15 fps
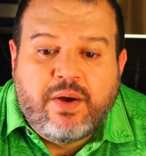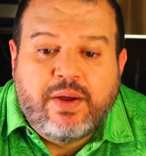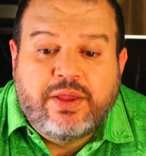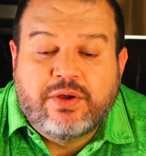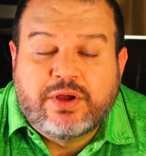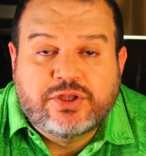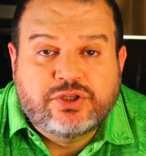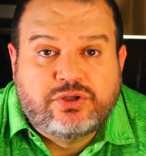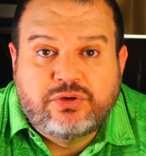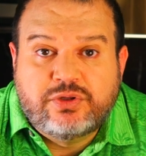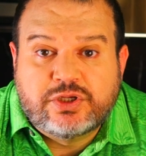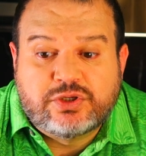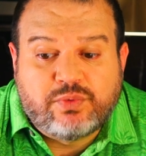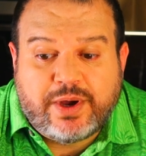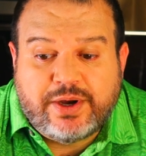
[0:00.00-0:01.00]
you can do
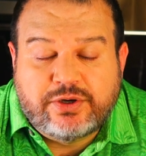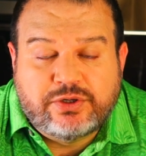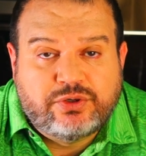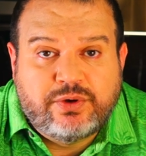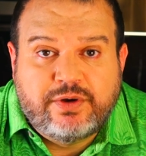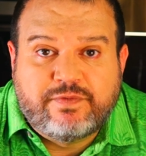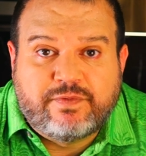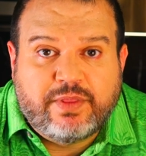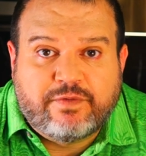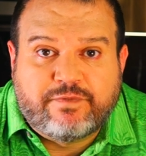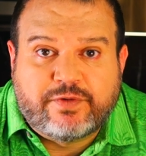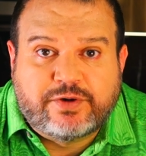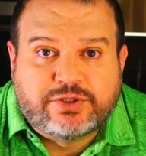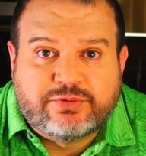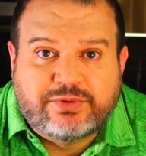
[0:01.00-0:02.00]
this while you're doing the
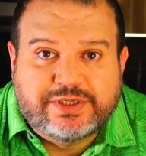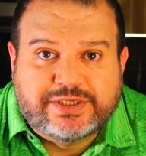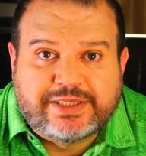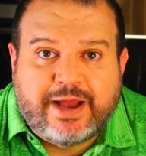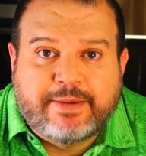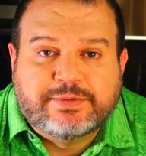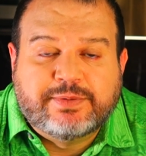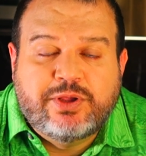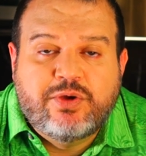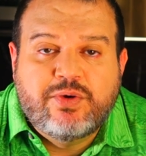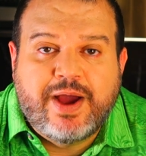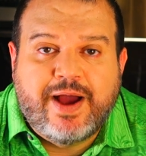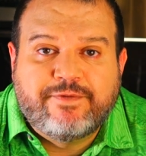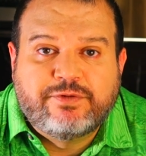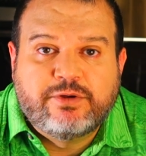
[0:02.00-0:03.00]
first 3 steps, but
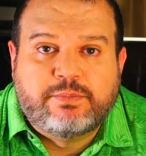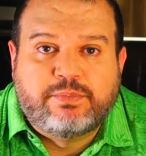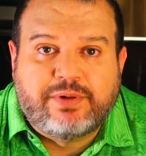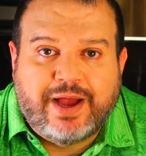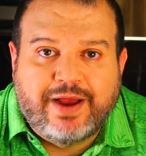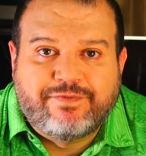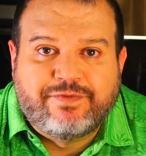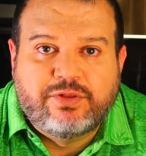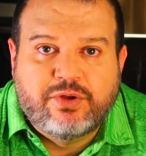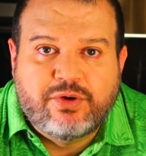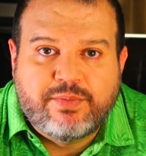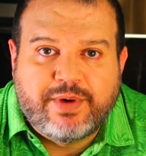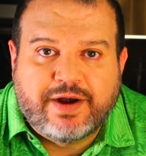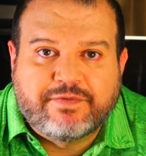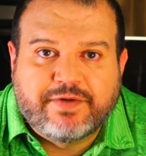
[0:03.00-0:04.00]
you have to apply for
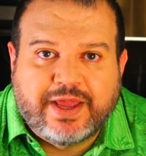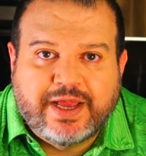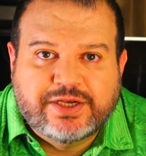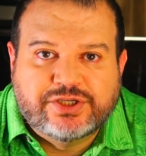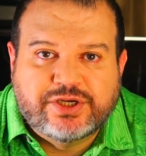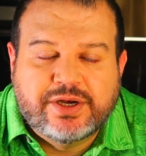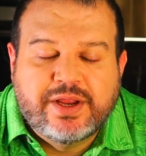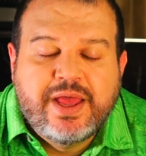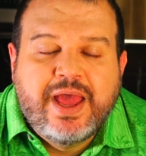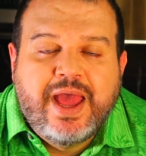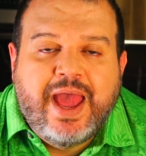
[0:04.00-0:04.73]
loan modification.